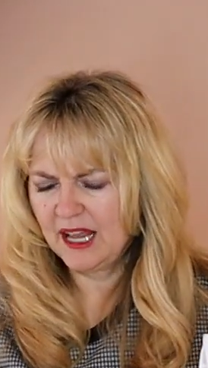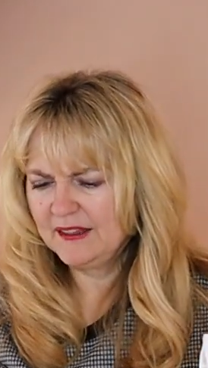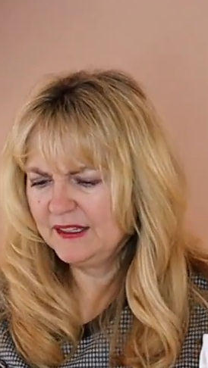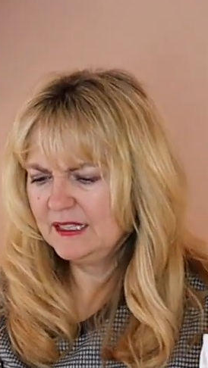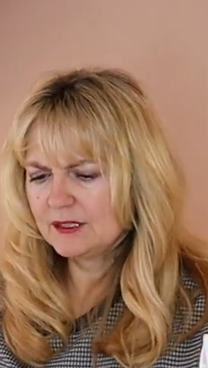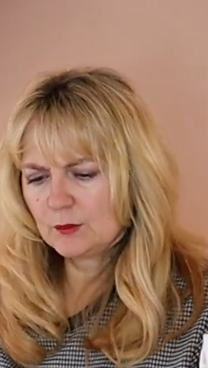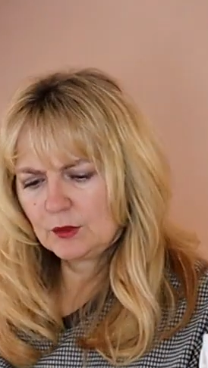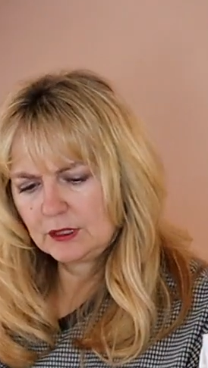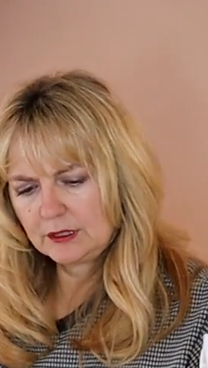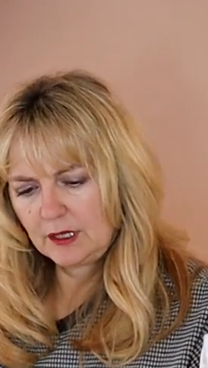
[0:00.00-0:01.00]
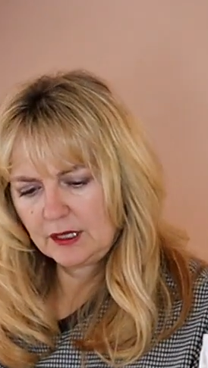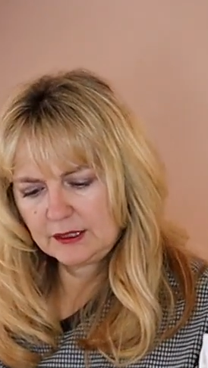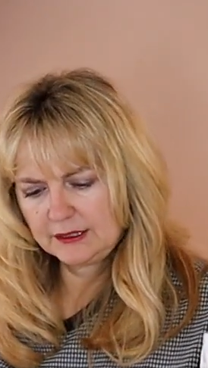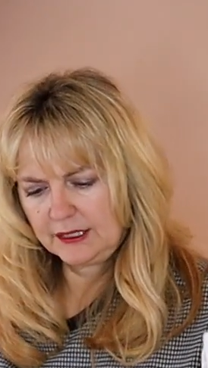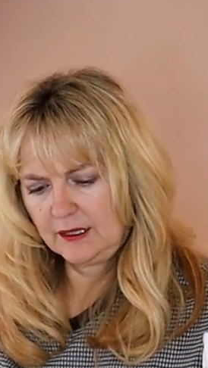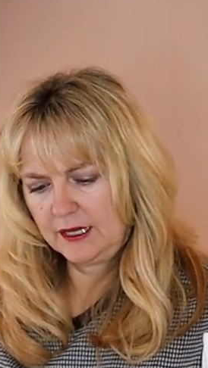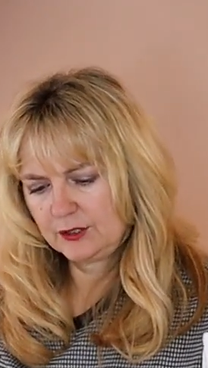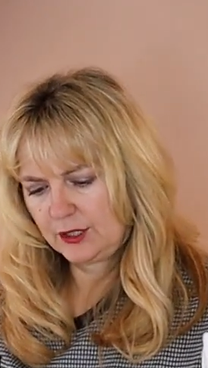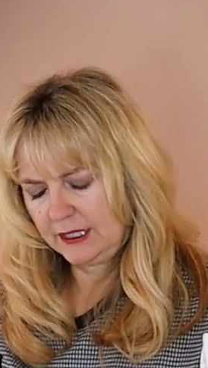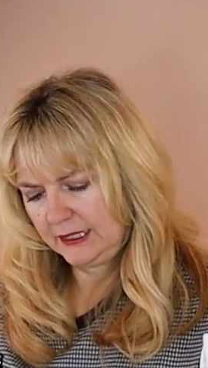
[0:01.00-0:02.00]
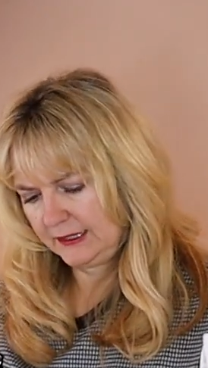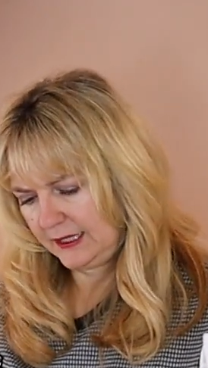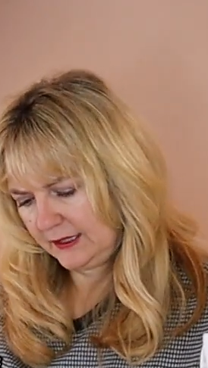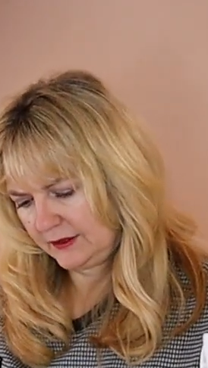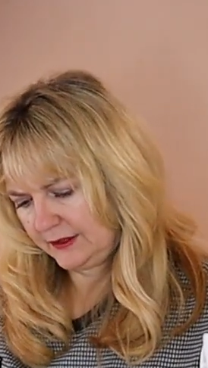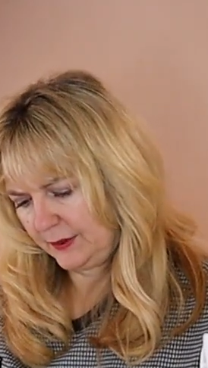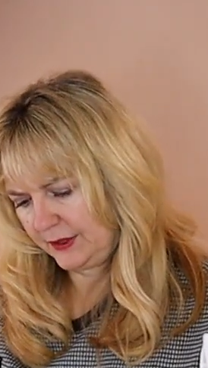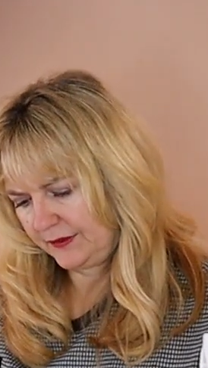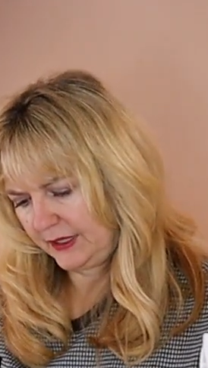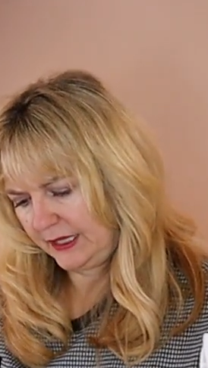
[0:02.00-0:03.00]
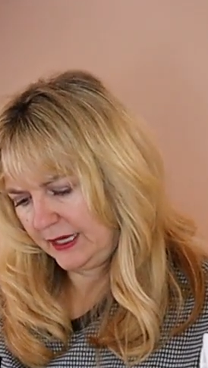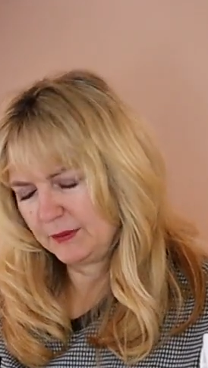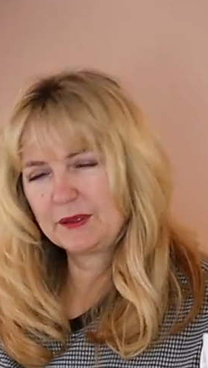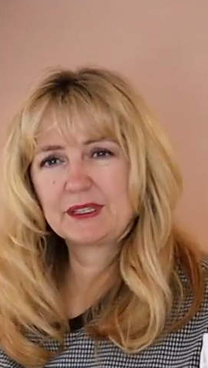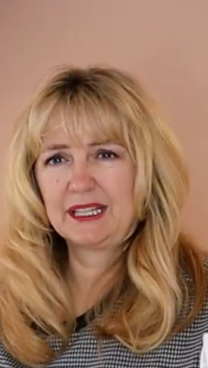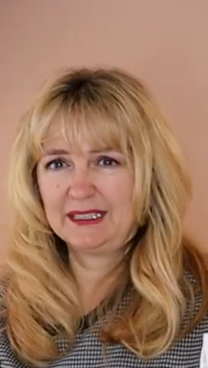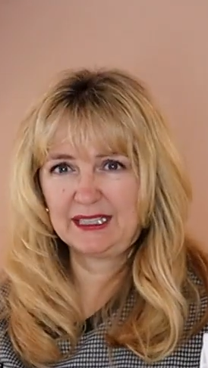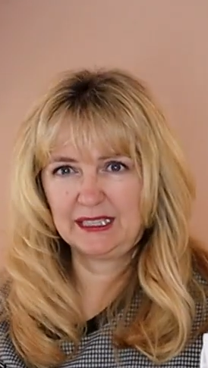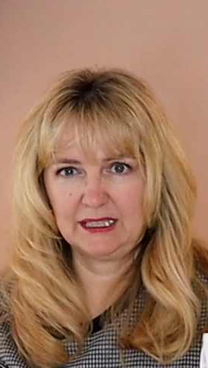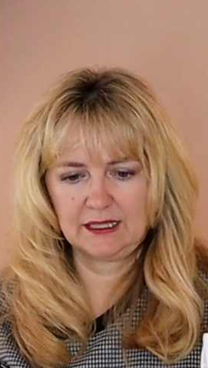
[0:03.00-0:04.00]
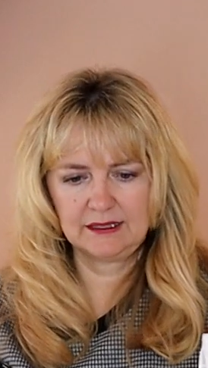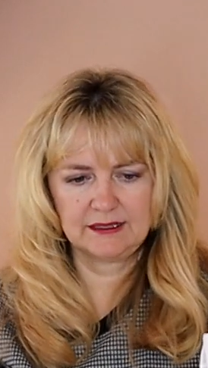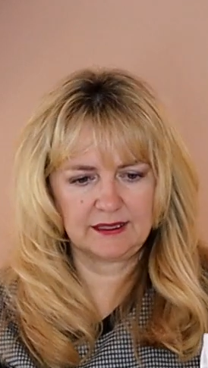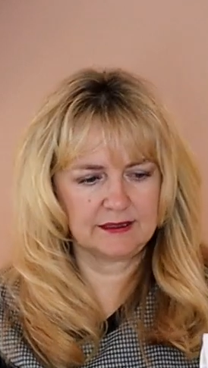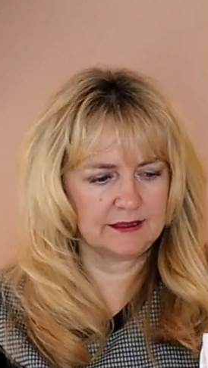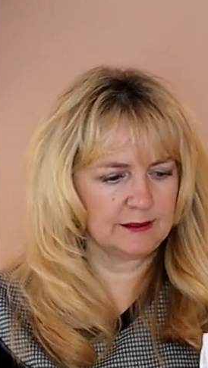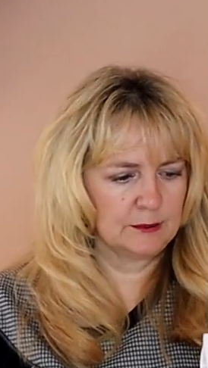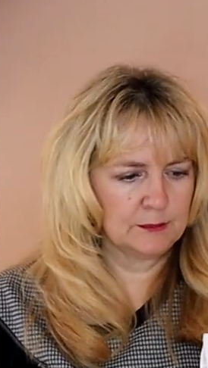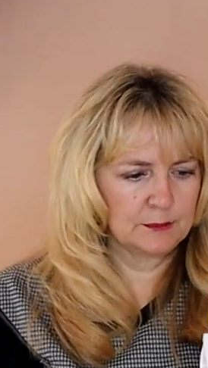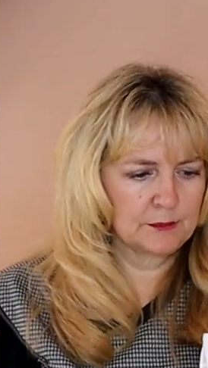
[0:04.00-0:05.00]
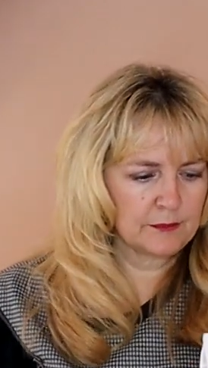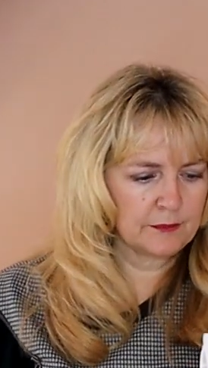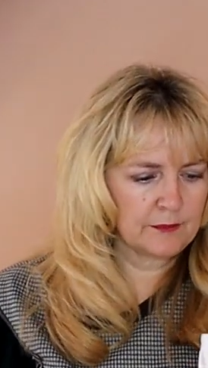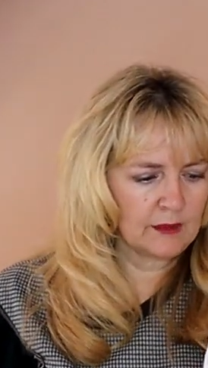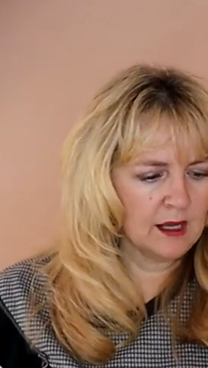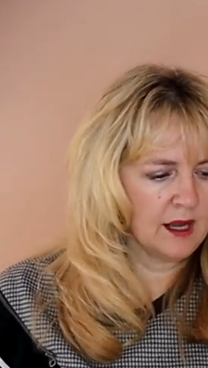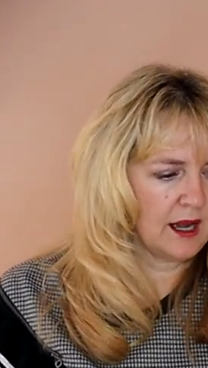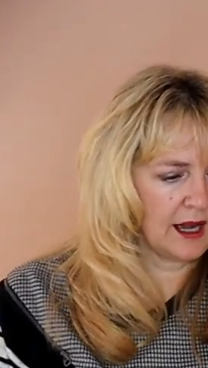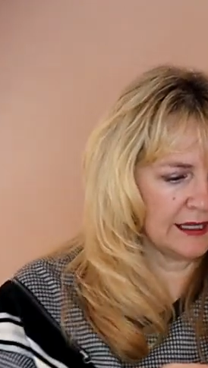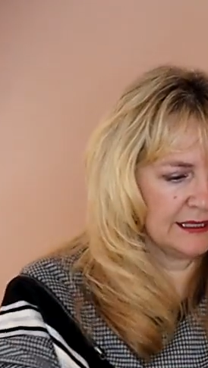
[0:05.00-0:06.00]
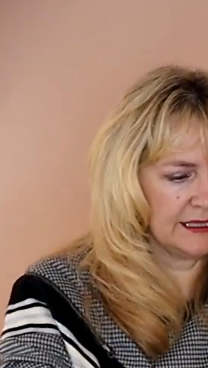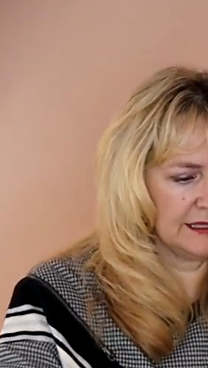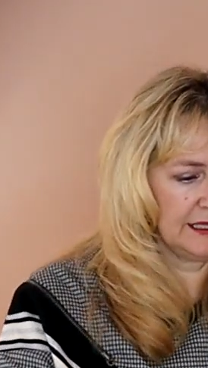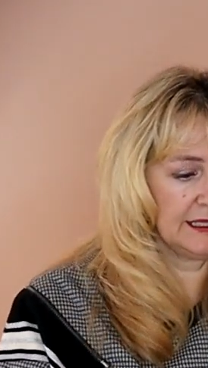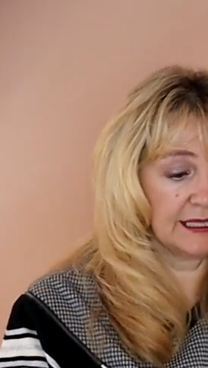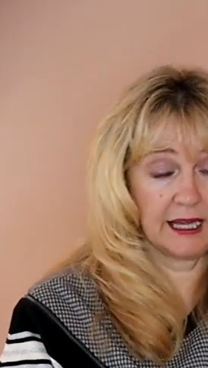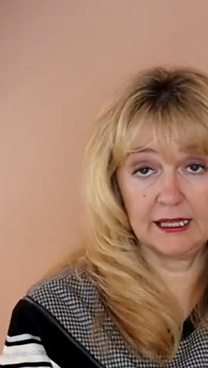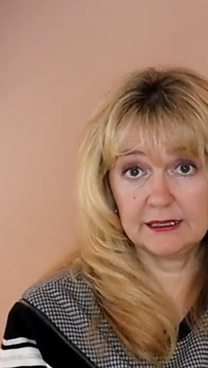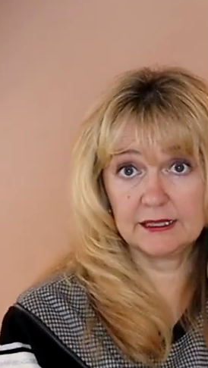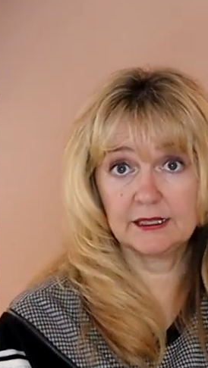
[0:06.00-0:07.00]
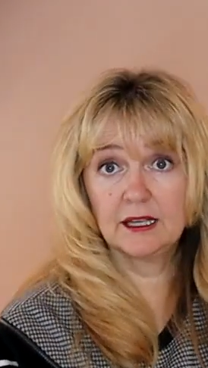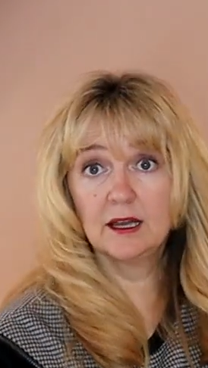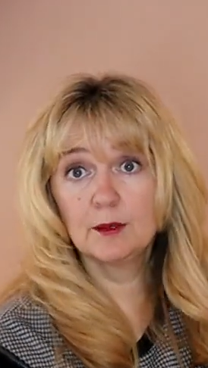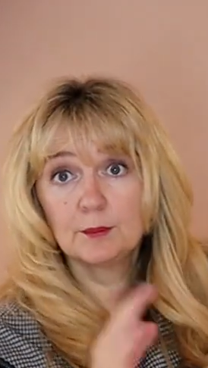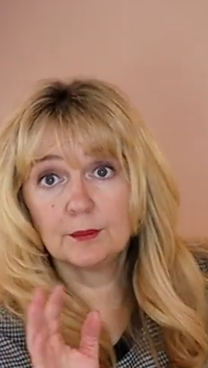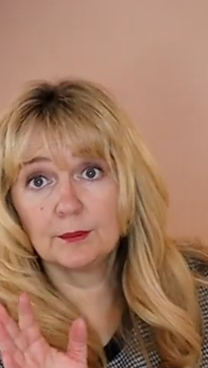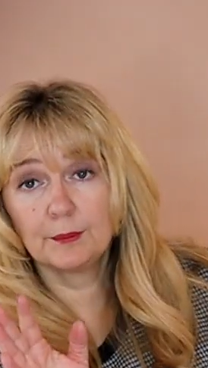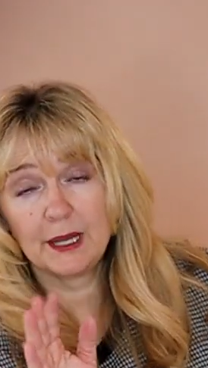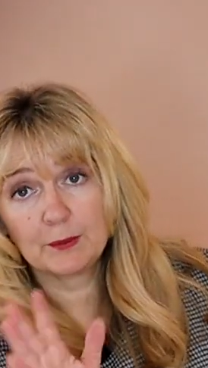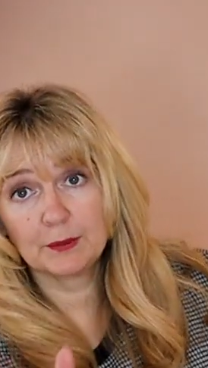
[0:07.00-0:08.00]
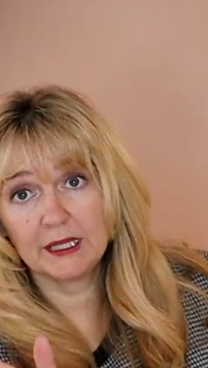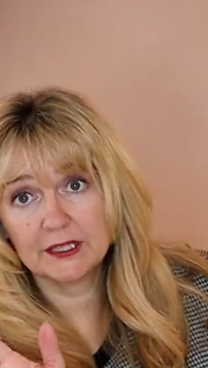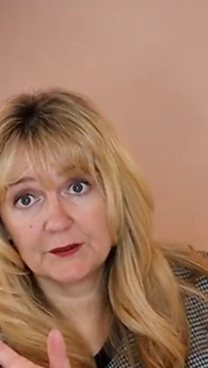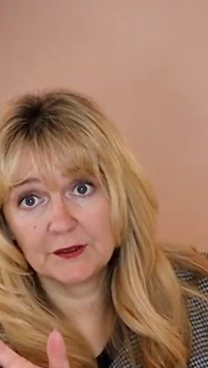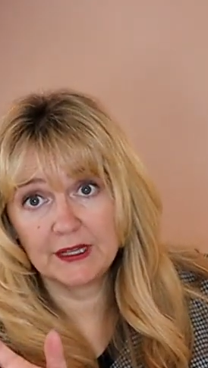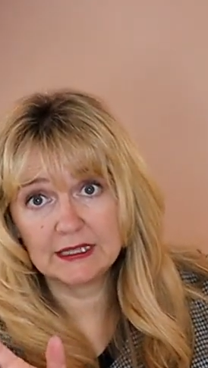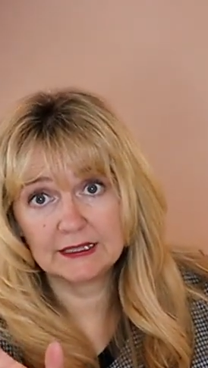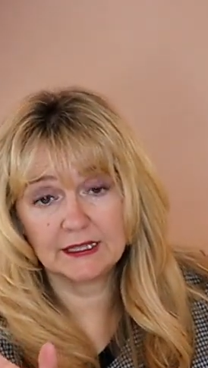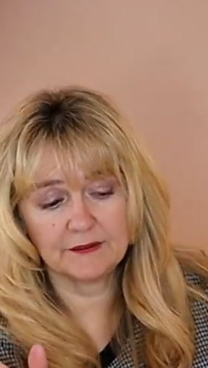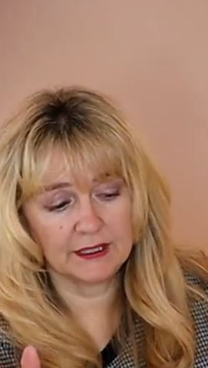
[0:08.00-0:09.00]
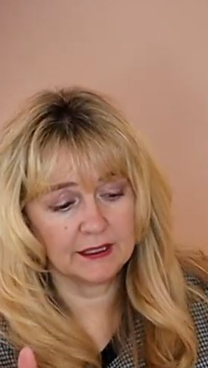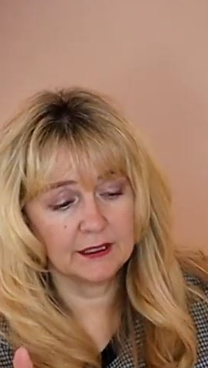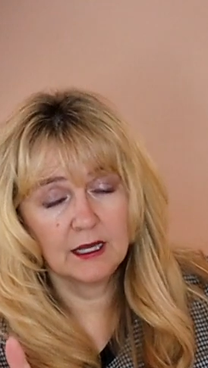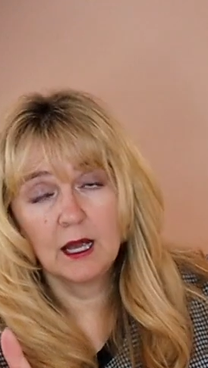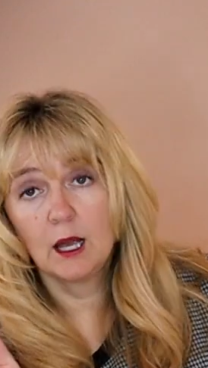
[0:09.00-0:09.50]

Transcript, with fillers: And these were not on sale. I try to get things on sale whenever I can, but it was like ninety-nine cents. I did get paper plates for Thanksgiving.